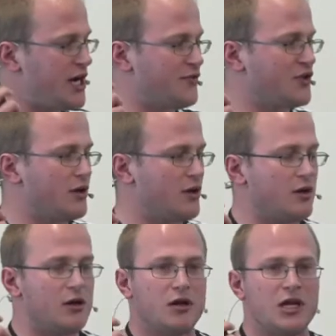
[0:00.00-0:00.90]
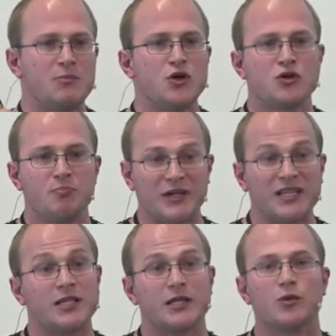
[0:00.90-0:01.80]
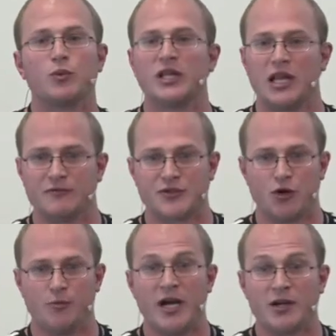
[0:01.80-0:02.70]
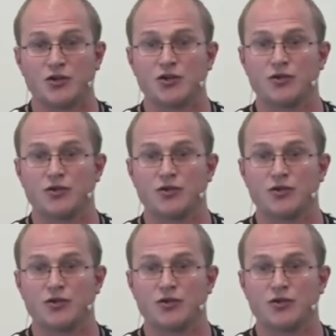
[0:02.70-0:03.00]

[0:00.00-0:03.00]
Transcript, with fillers: out that immutability that we love so much,